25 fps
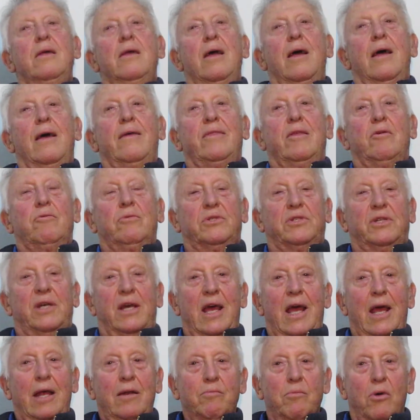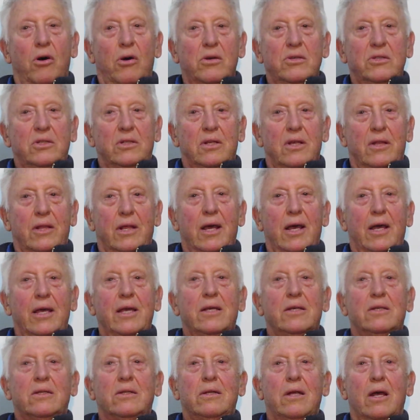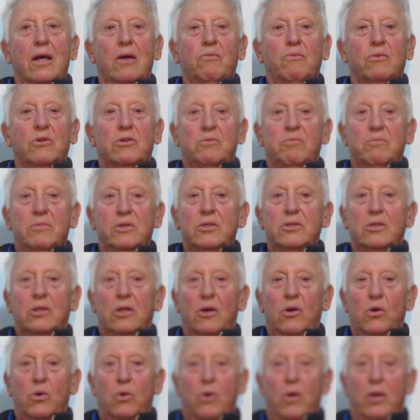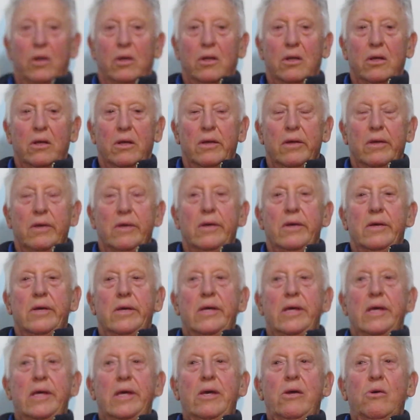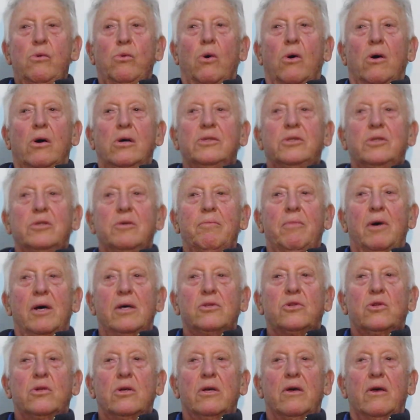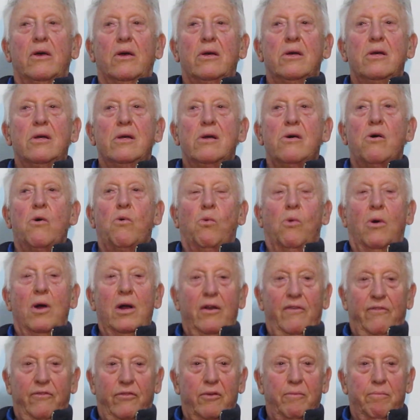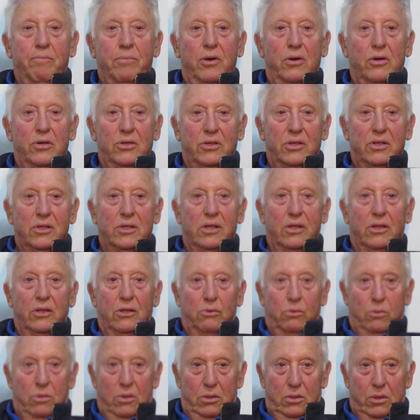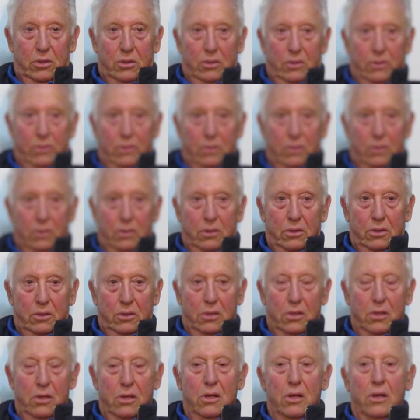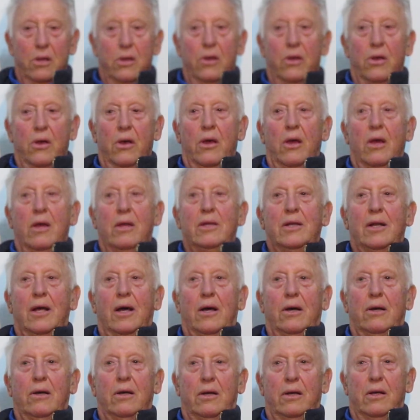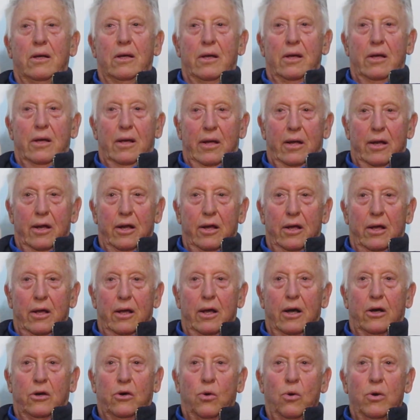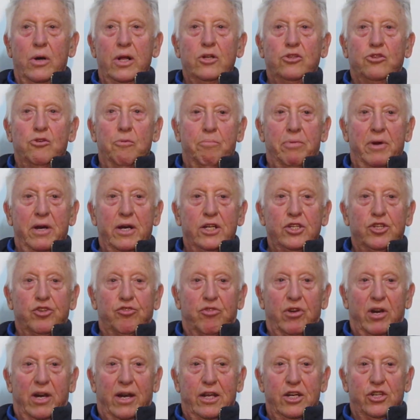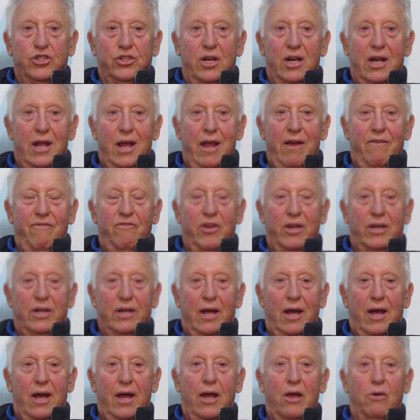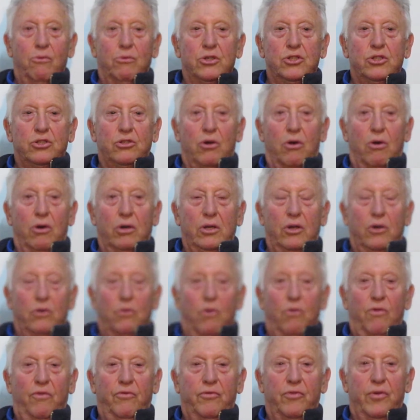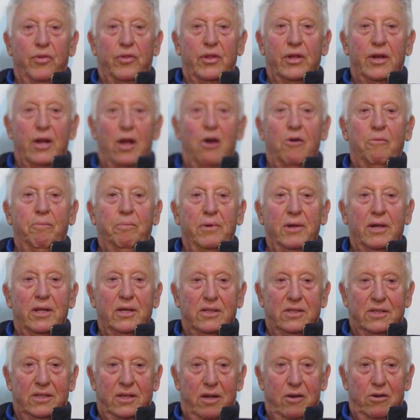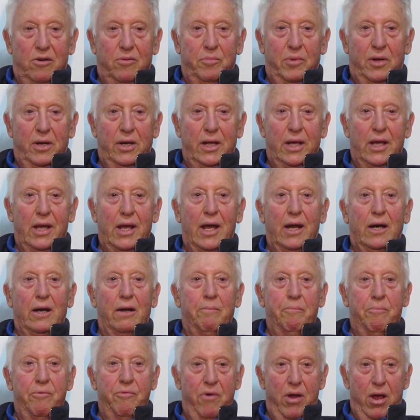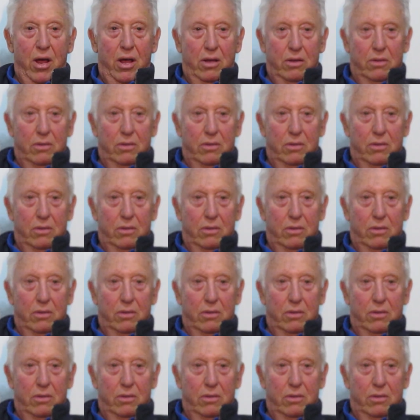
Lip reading: And there was a headmaster there, his name was Mr. Lloyd. He was the most wonderful person in the world. Now, according to British tradition, every day was started off with an opening ceremony and a prayer.